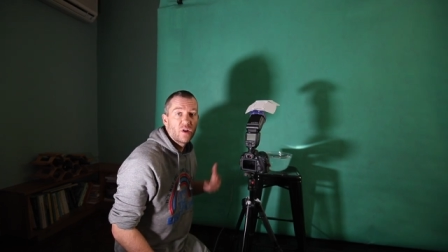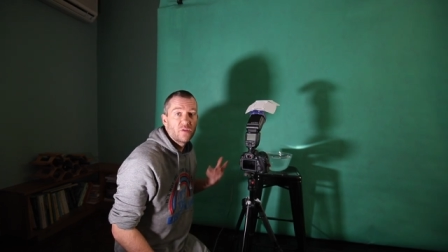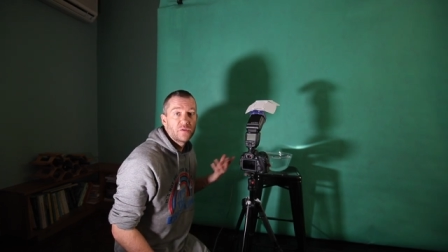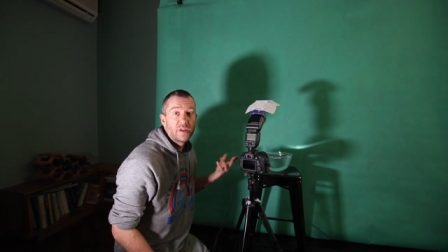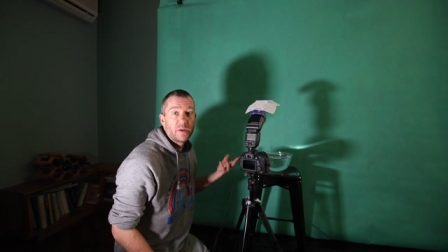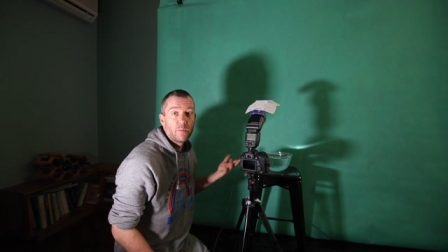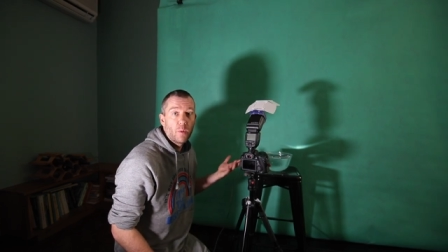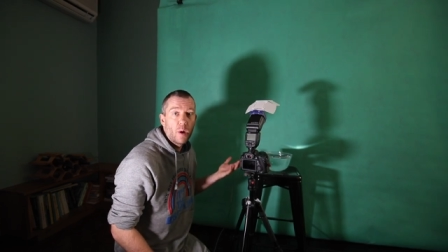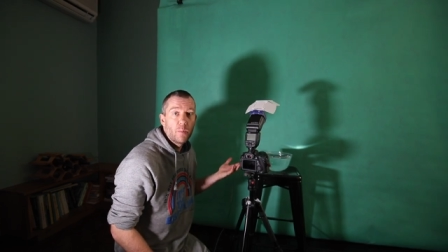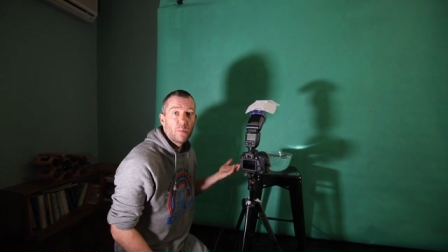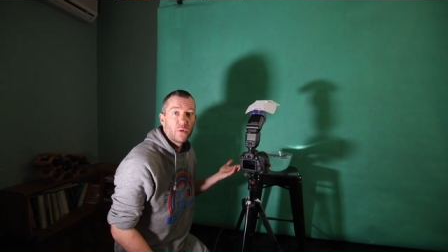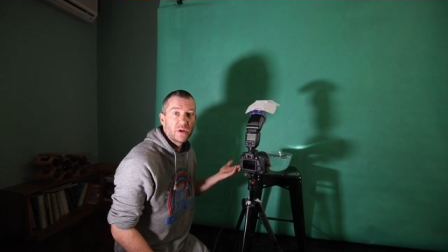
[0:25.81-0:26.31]
of
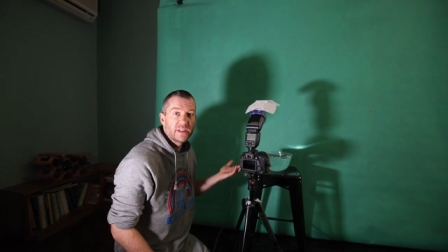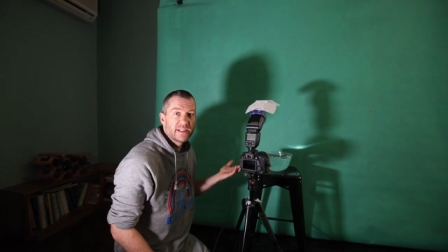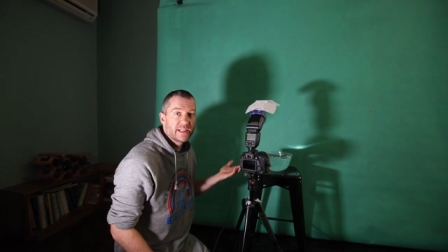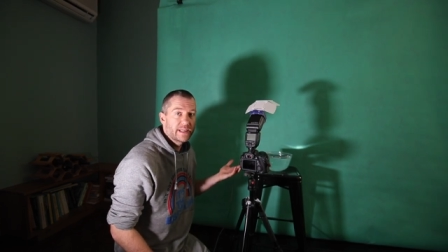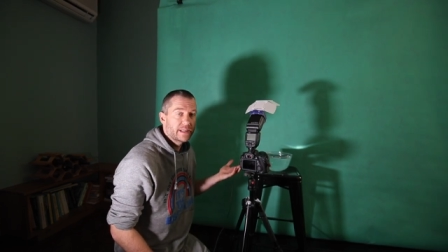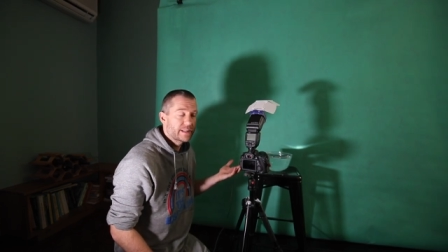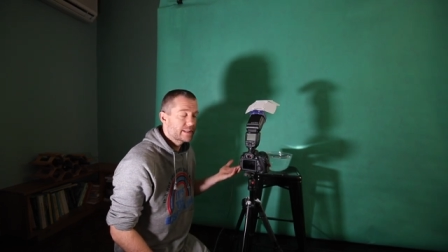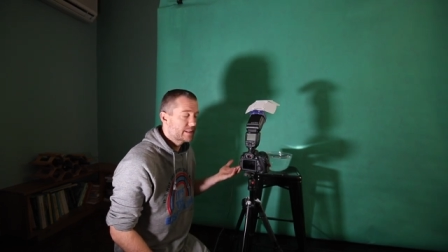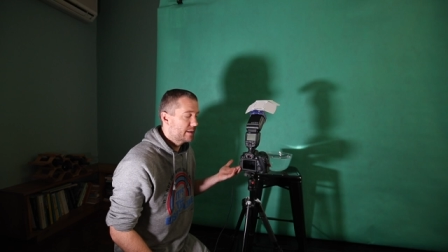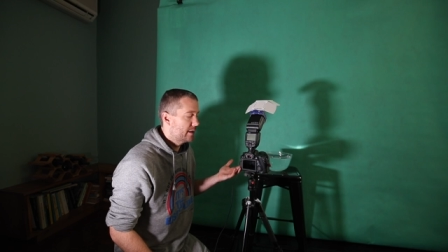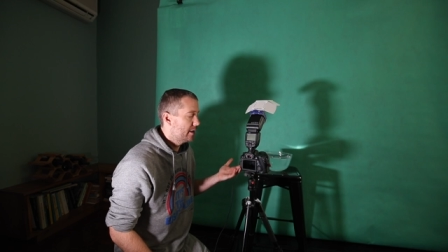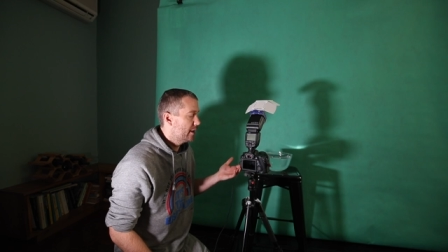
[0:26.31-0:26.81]
the one point
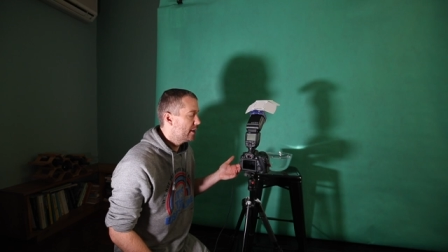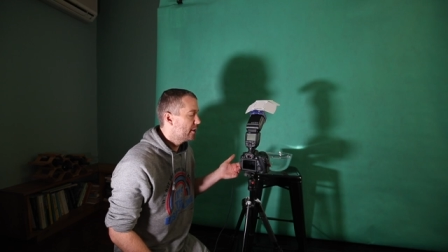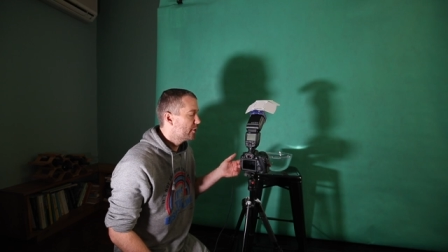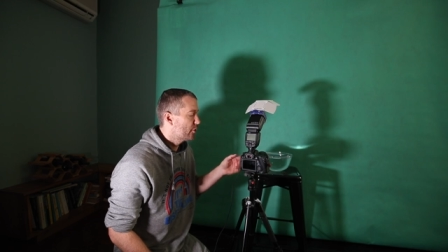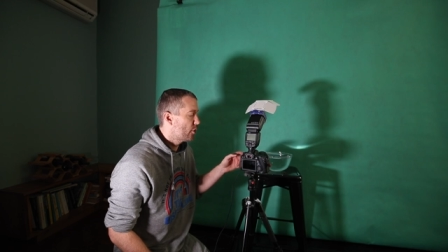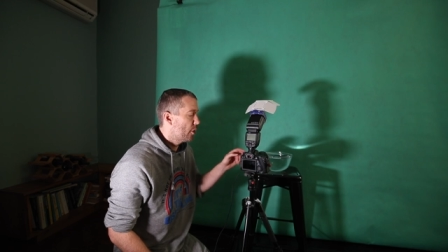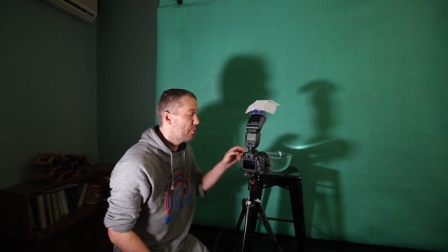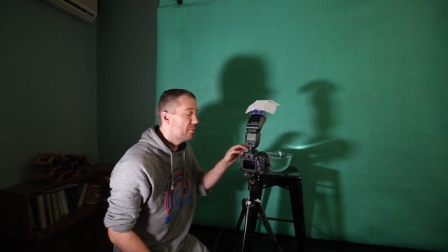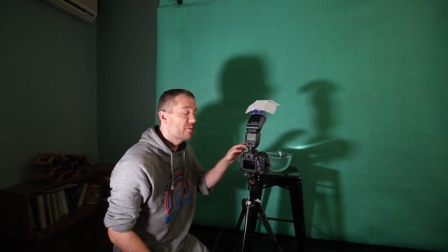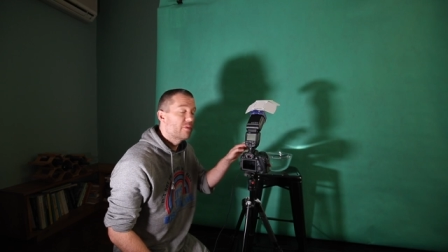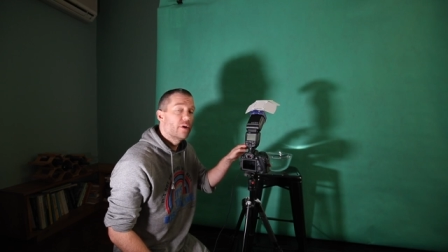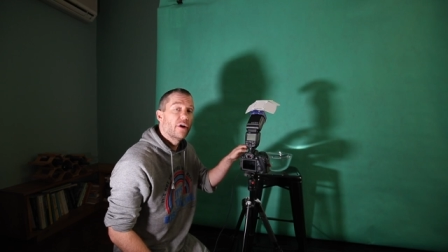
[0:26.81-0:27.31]
six uh,
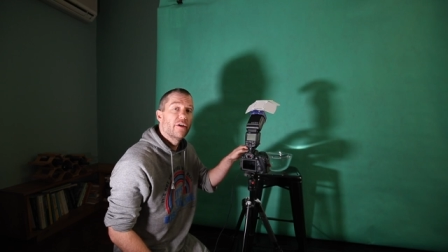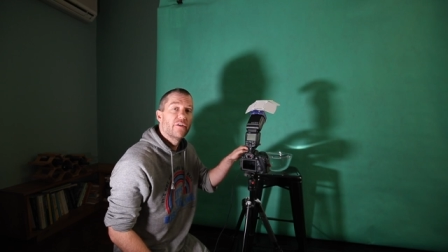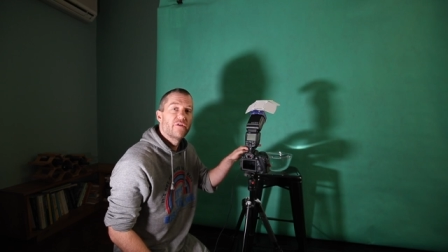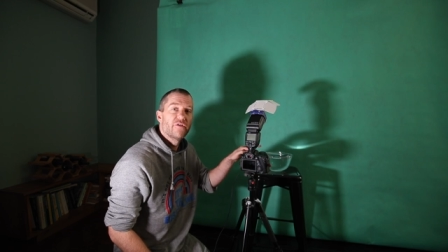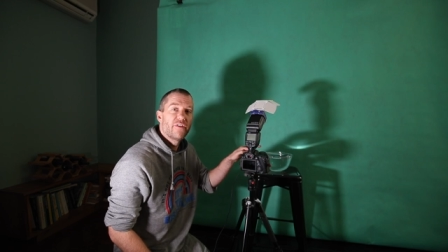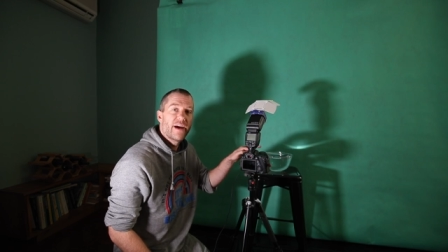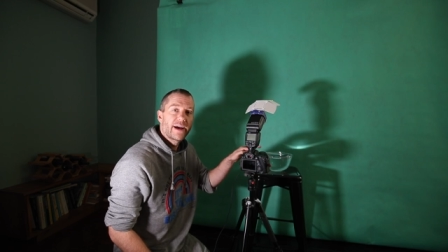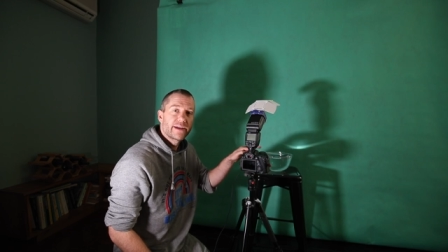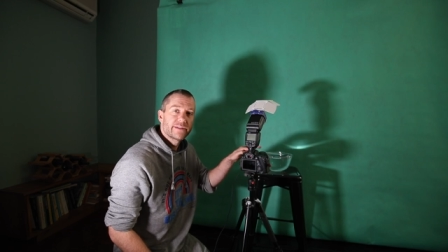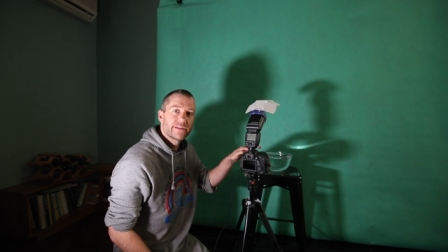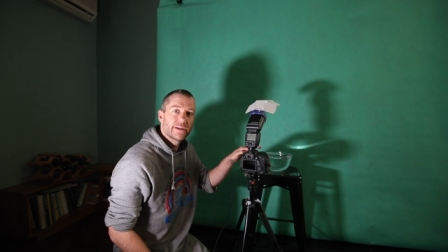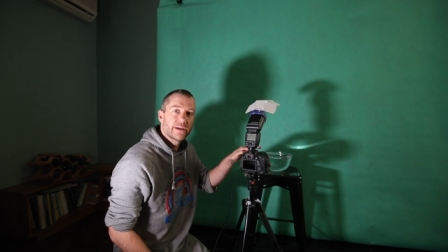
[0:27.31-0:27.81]
crop uh,
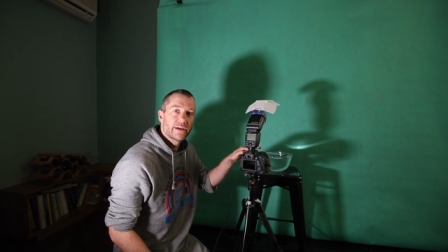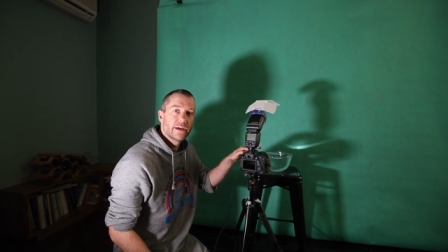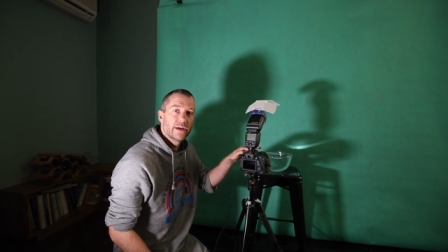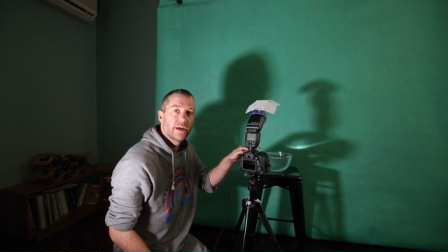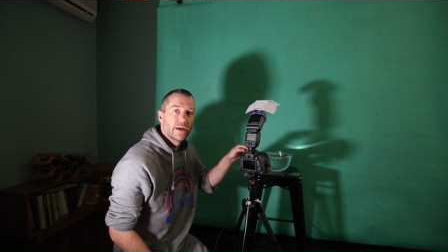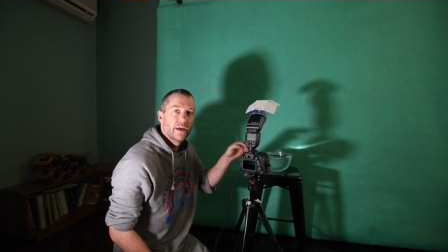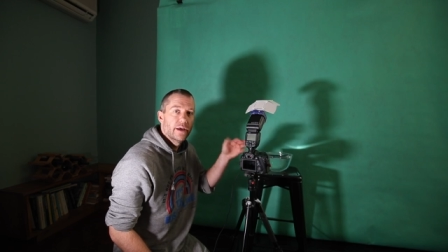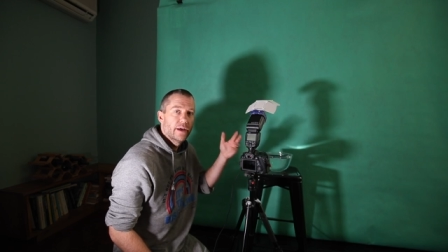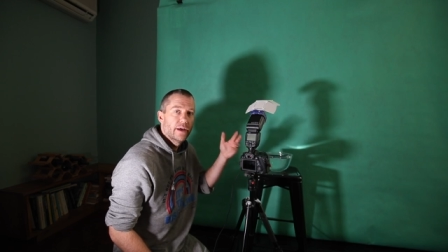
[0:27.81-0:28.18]
factor.